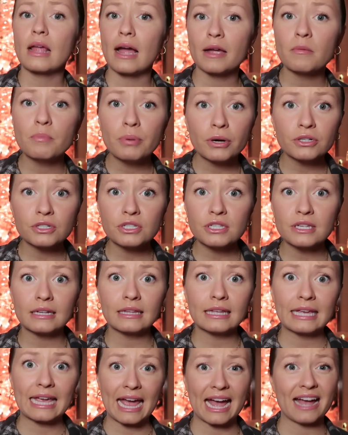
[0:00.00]
Now, I
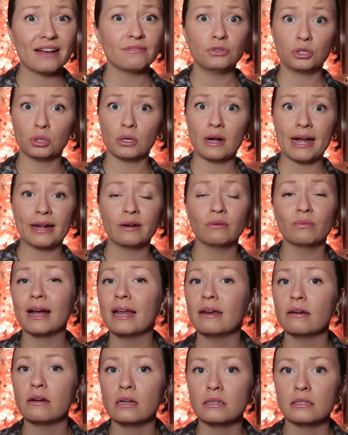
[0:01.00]
personally have tried
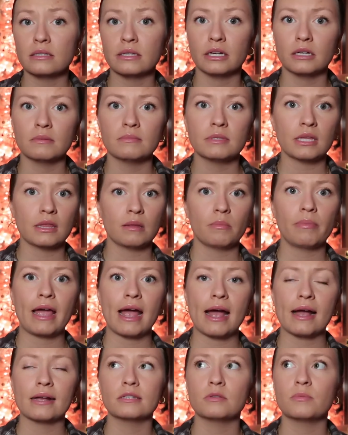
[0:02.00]
retinol serums in the
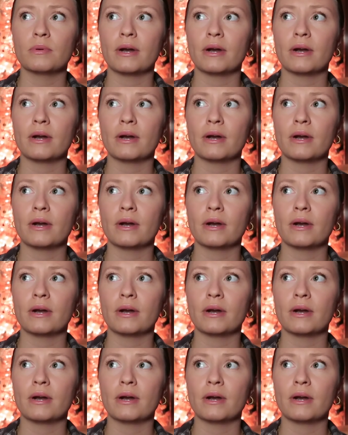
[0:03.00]
past,